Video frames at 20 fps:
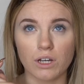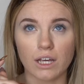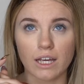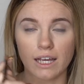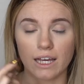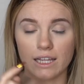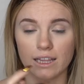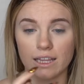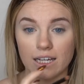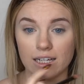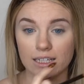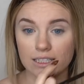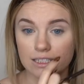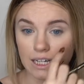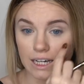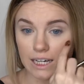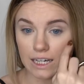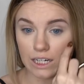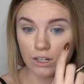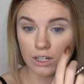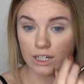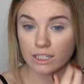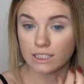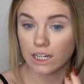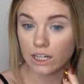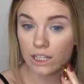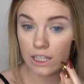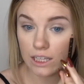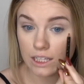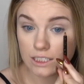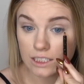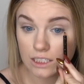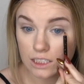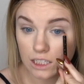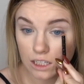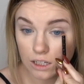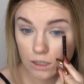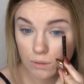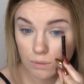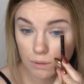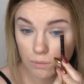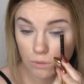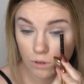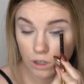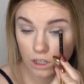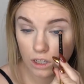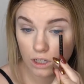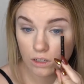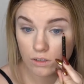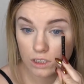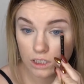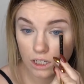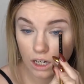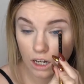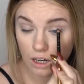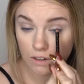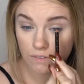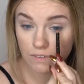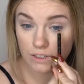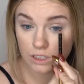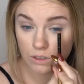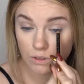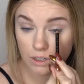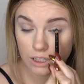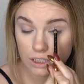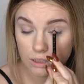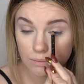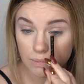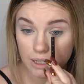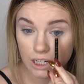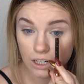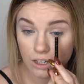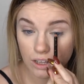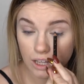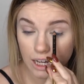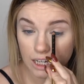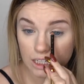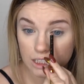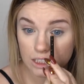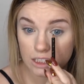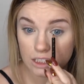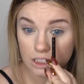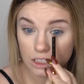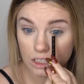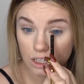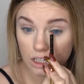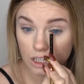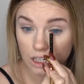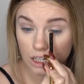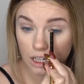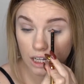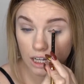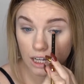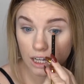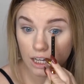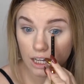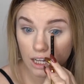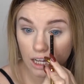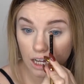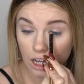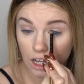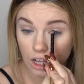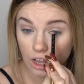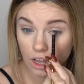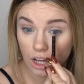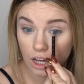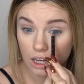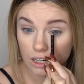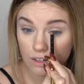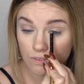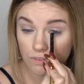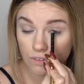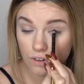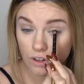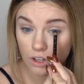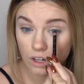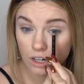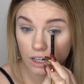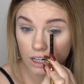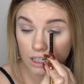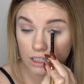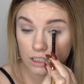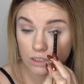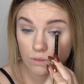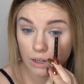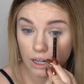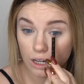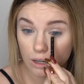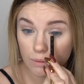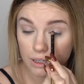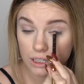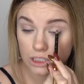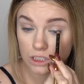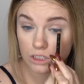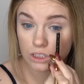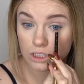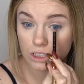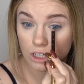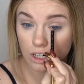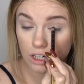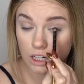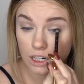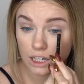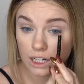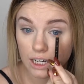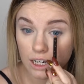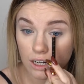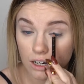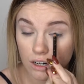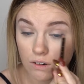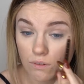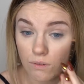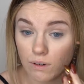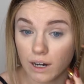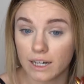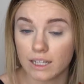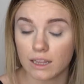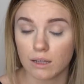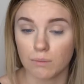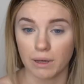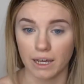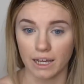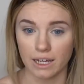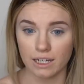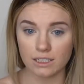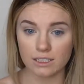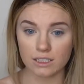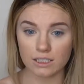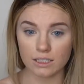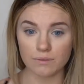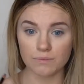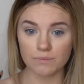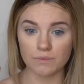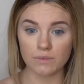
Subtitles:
looking at this, I can already tell that this is a little bit more closed off. It's going to make your lashes look a lot fuller as well because you're darkening right at the base.